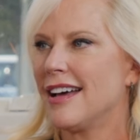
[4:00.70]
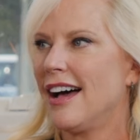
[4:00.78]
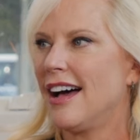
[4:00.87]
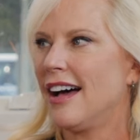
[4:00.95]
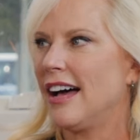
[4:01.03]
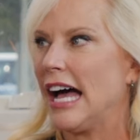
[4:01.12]

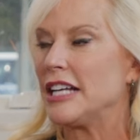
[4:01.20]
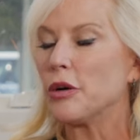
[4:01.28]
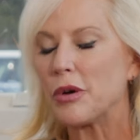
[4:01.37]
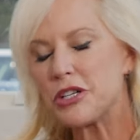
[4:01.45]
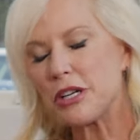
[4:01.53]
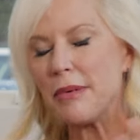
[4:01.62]
uh, I don't
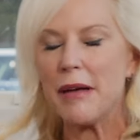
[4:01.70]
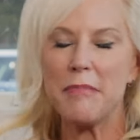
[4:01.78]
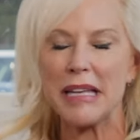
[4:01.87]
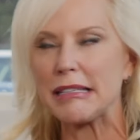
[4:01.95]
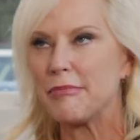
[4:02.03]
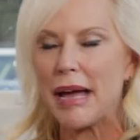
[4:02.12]
want you to
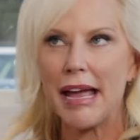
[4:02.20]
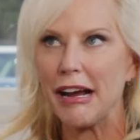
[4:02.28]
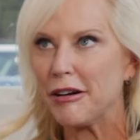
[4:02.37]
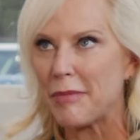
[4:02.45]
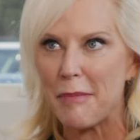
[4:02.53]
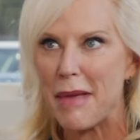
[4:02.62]
mess up my
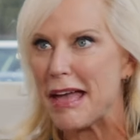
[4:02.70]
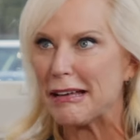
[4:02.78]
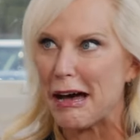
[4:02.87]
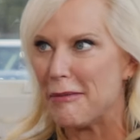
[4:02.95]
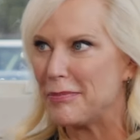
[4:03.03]
hair and my makeup